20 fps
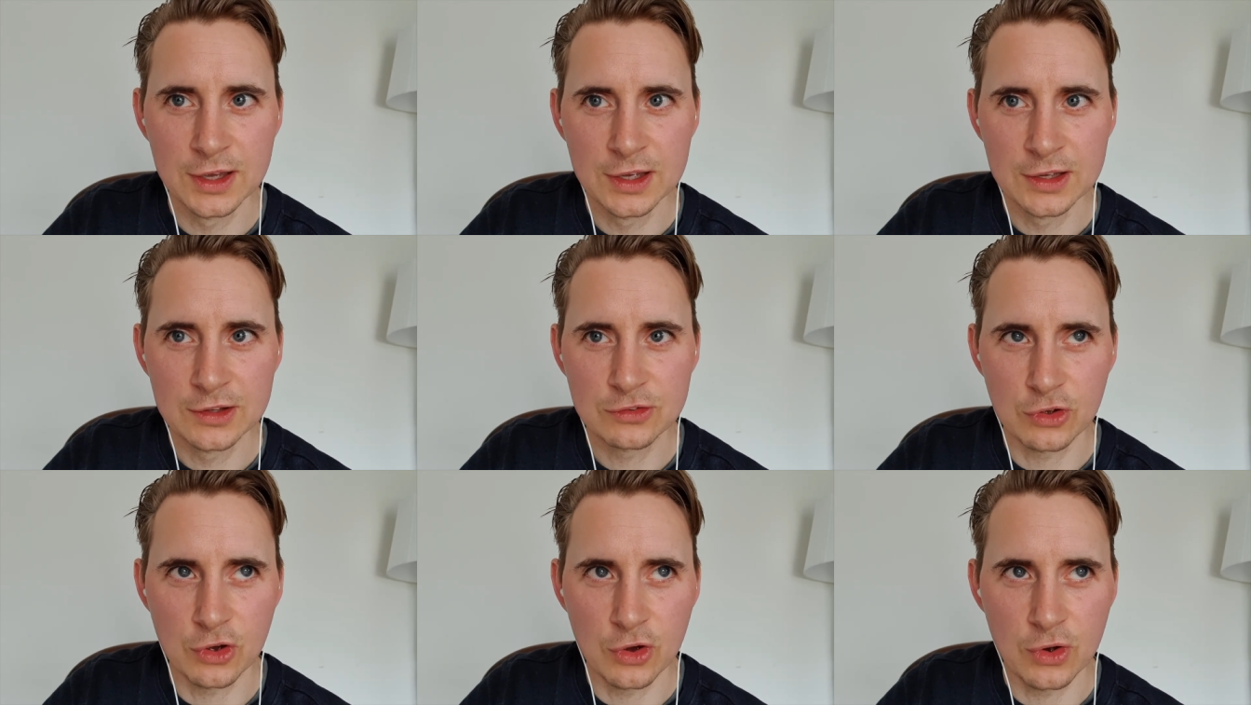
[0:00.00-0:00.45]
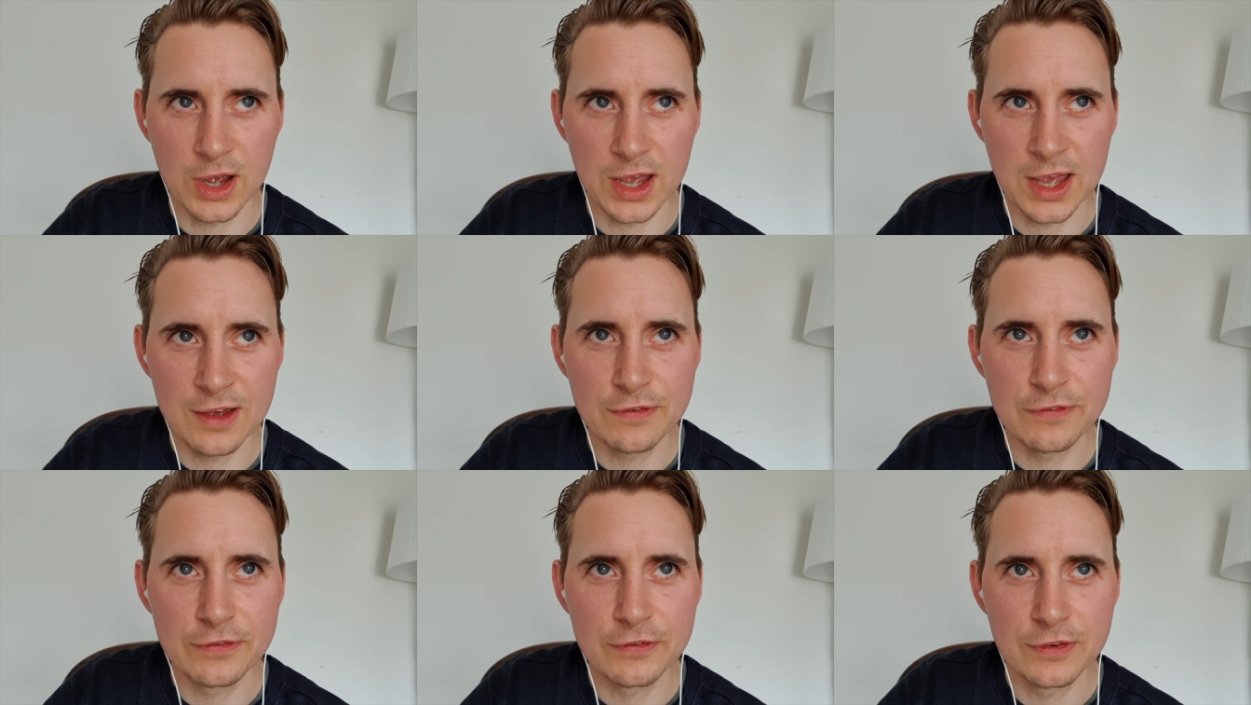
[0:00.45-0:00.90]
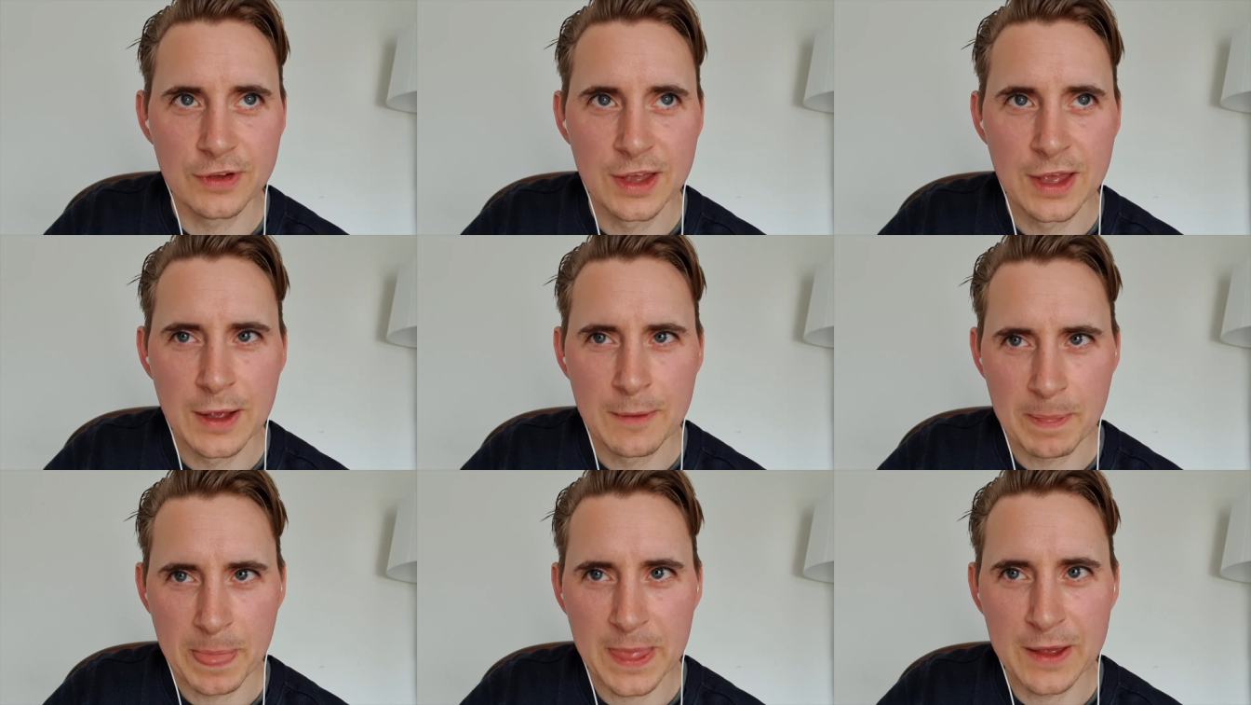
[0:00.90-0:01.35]
So if
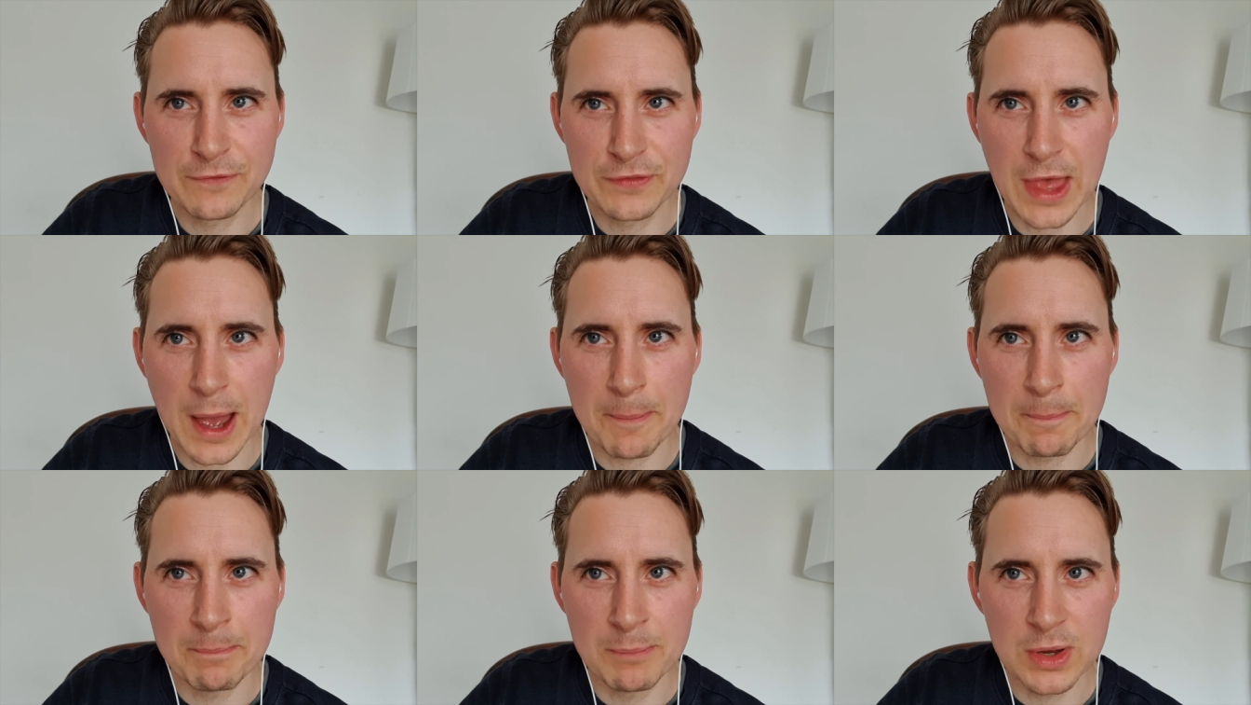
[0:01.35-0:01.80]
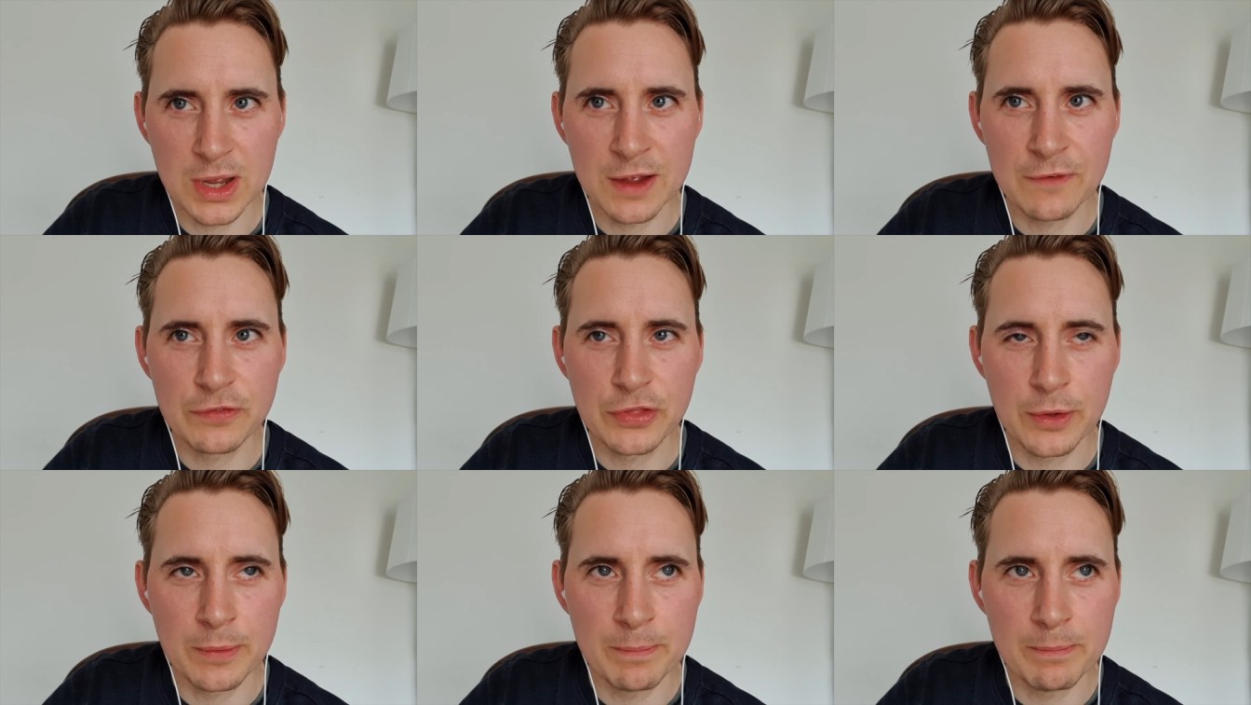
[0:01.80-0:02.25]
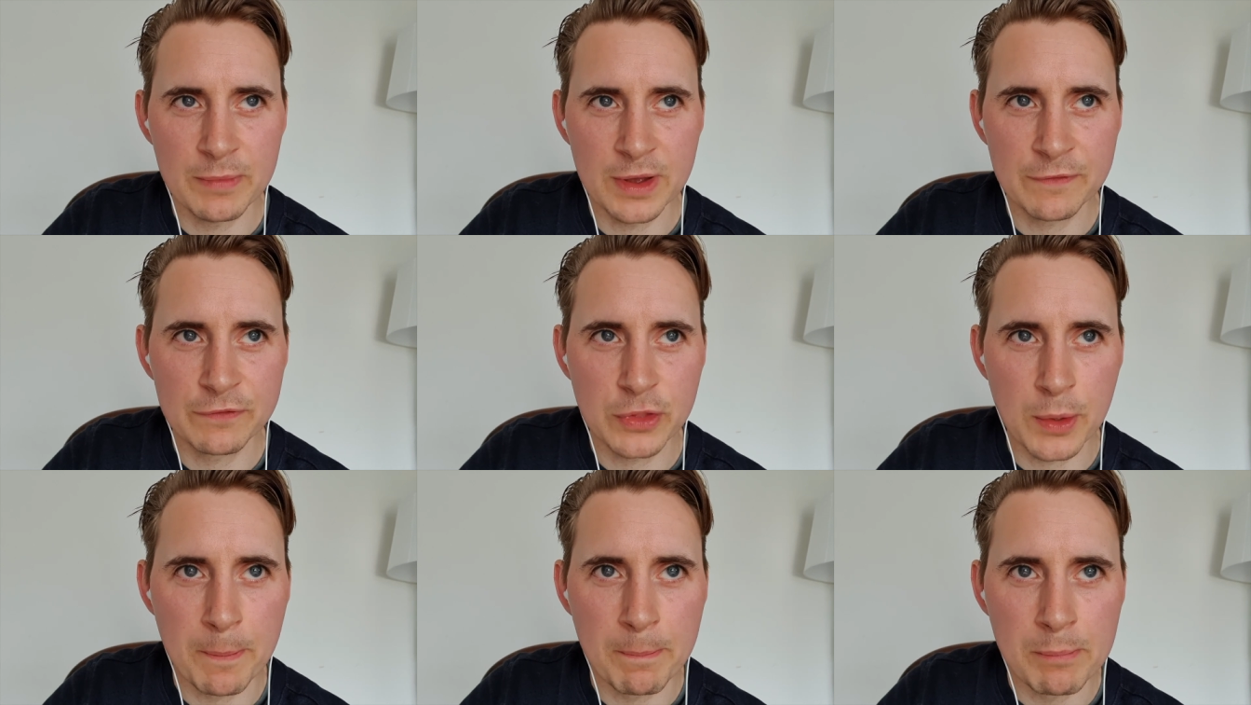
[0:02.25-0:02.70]
if that if the
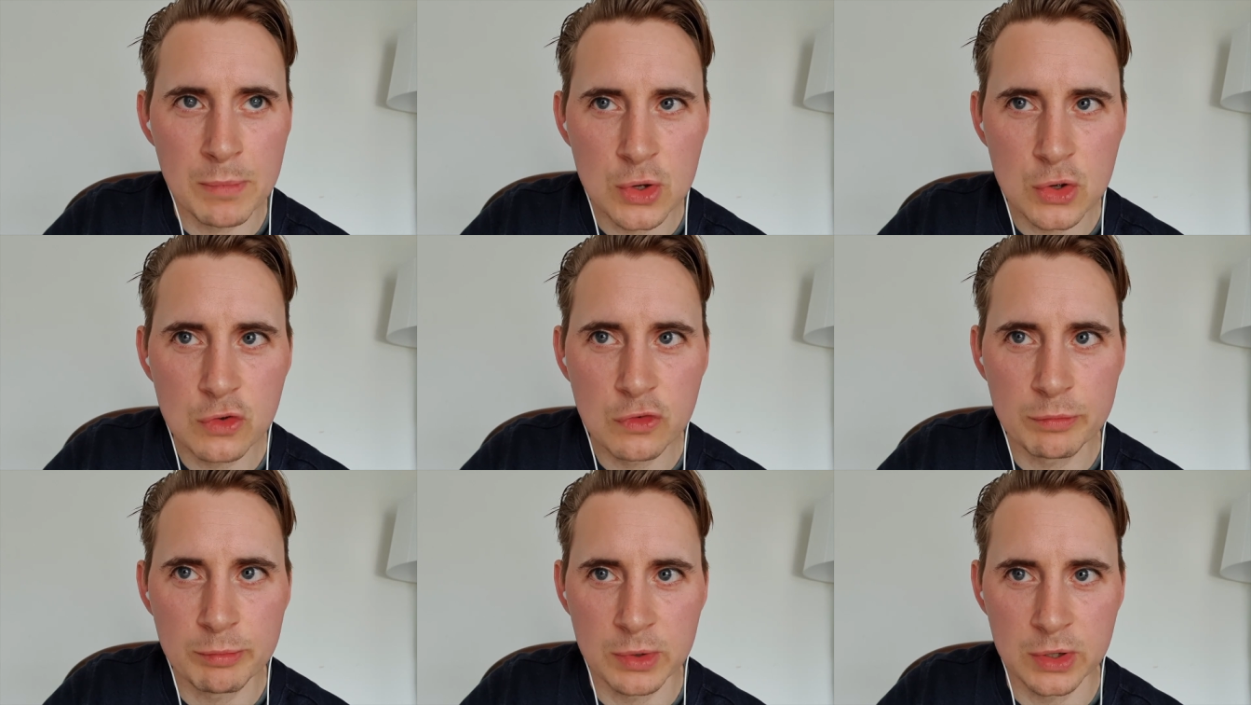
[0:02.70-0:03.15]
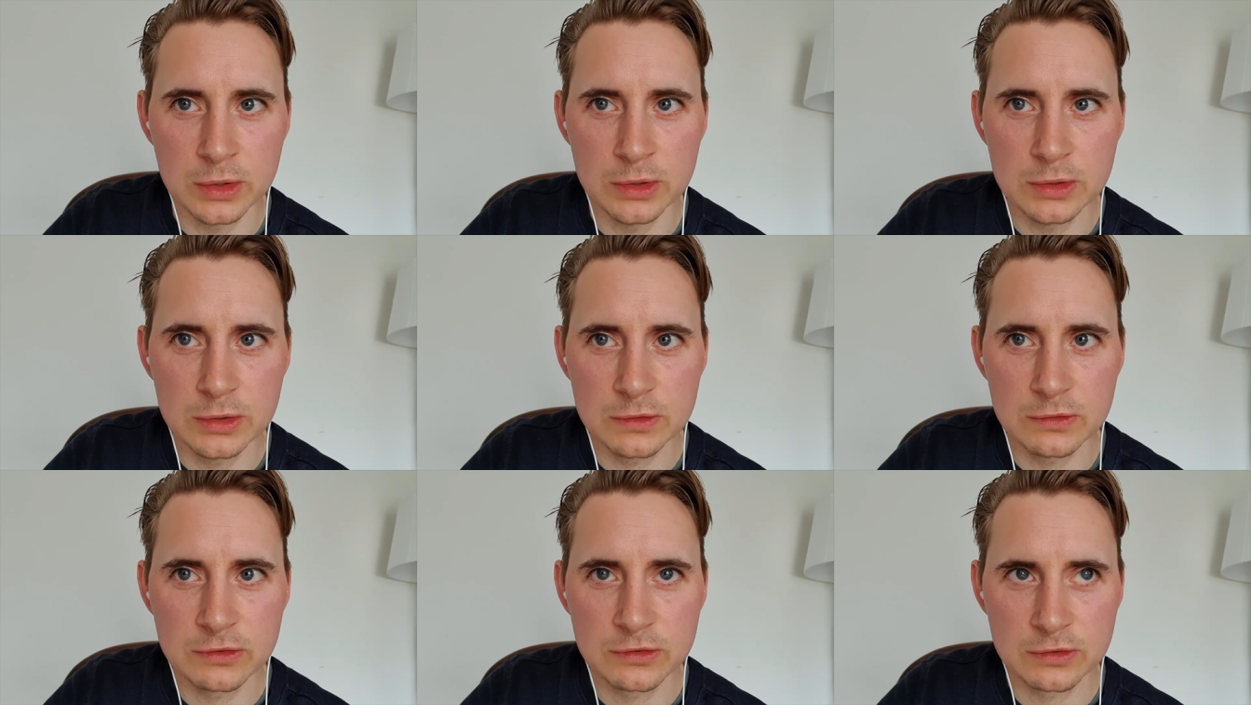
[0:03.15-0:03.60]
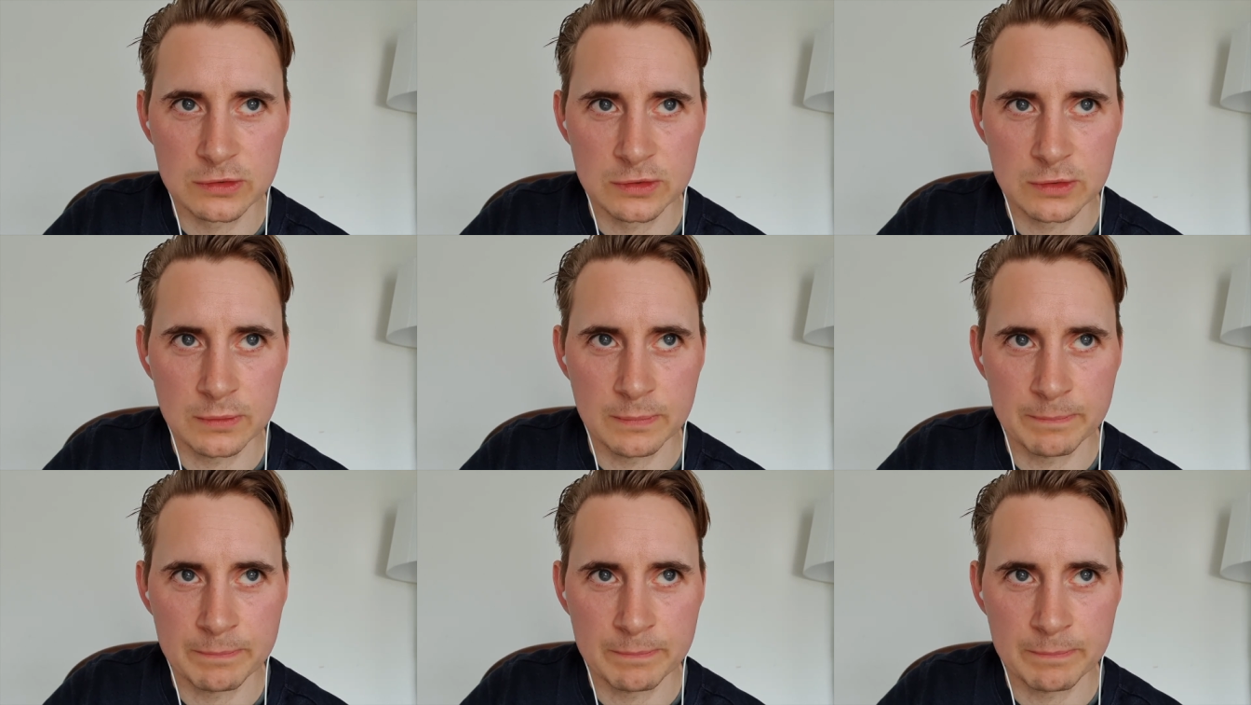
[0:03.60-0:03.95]
if the movements